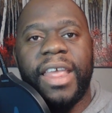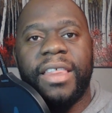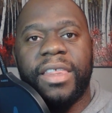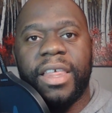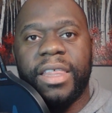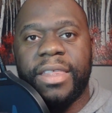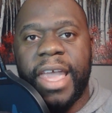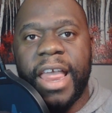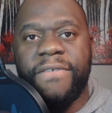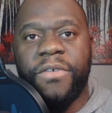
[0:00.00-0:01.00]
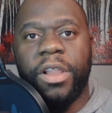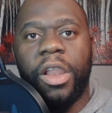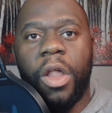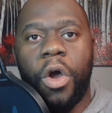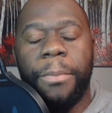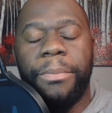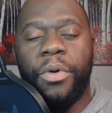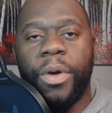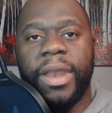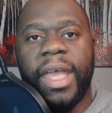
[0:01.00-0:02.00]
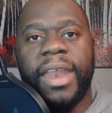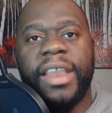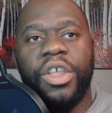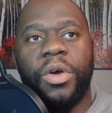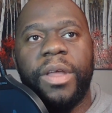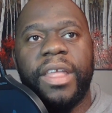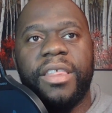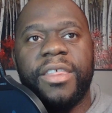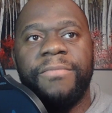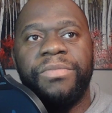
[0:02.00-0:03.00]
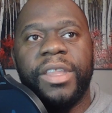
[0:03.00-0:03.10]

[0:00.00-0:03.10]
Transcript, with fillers: it stays for the long point, and you know, it's